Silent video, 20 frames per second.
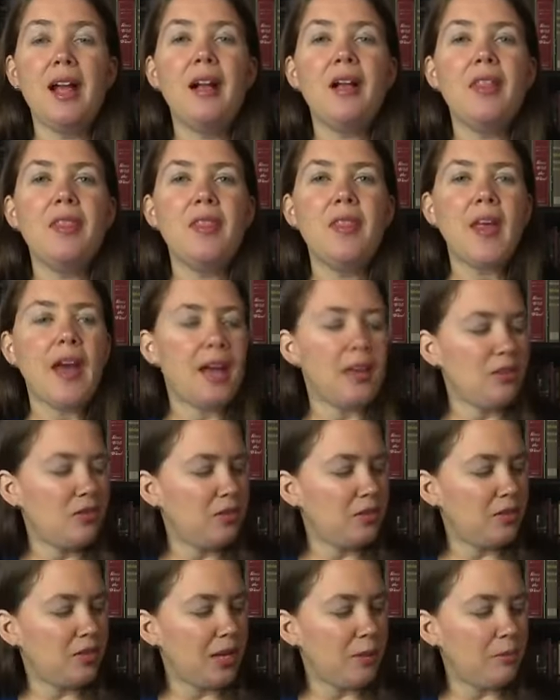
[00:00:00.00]
that's the
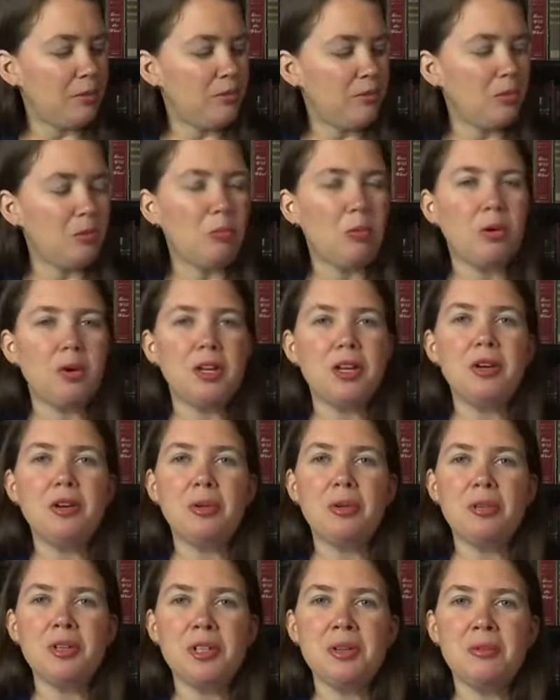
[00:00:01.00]
type of rewarding
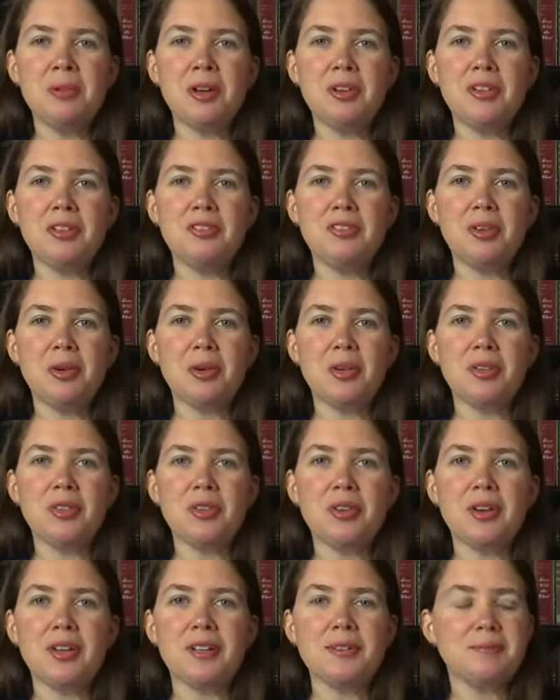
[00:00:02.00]
goal you want to focus
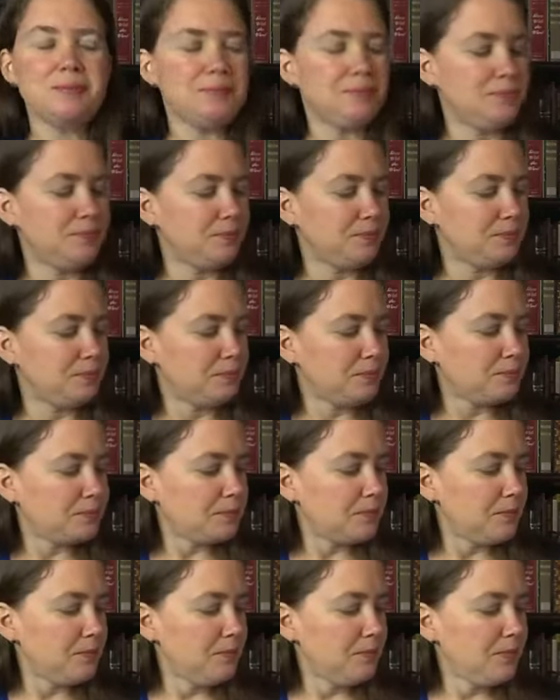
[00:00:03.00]
on.
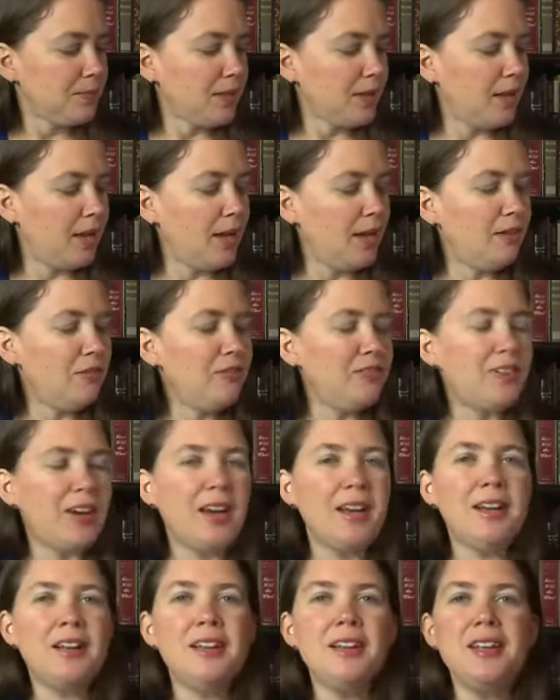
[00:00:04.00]
And
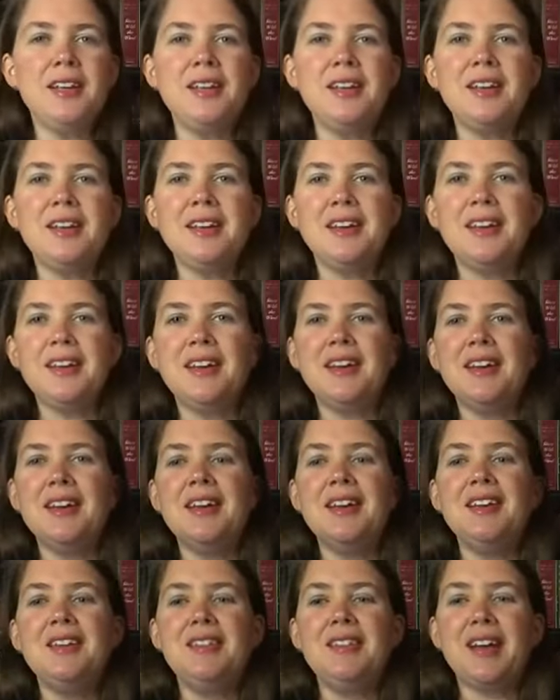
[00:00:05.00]
finally,
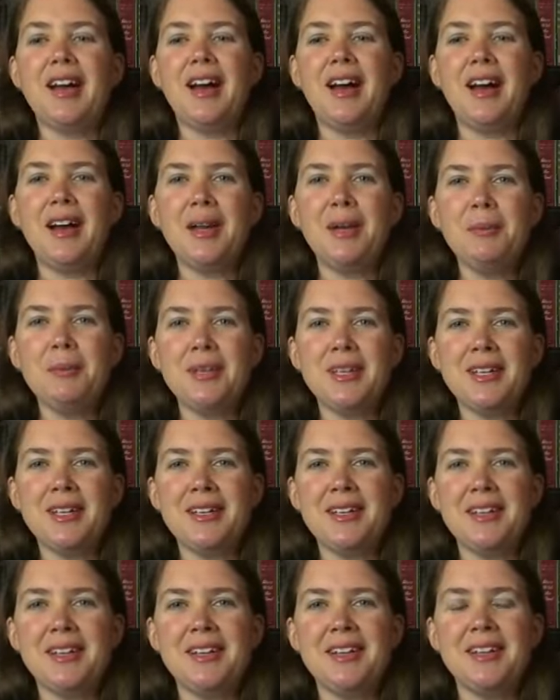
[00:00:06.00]

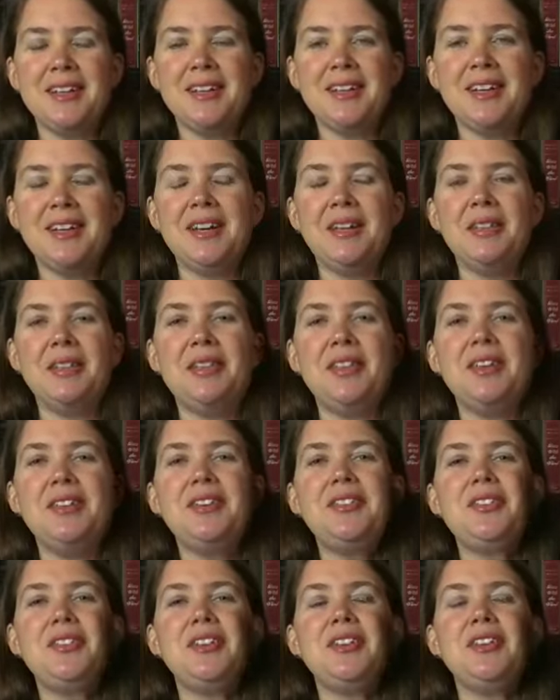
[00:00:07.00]
timely.
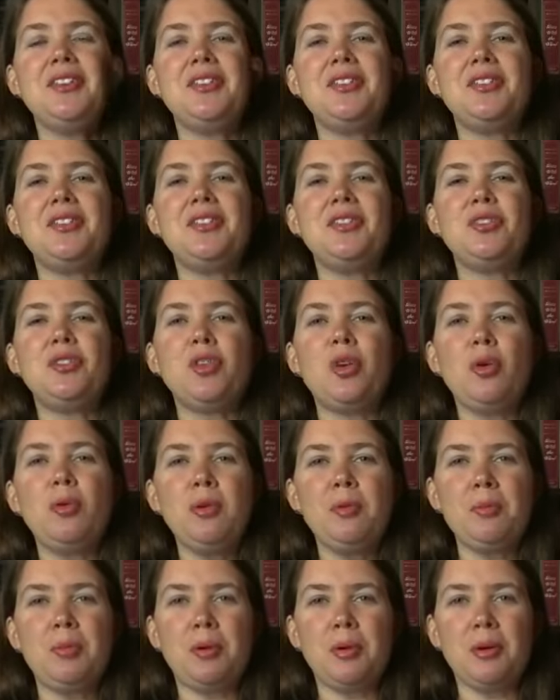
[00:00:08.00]
This is so
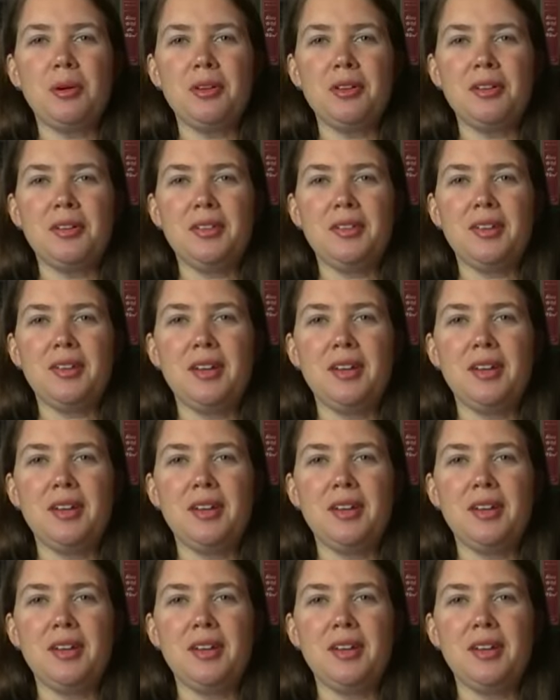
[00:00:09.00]
important.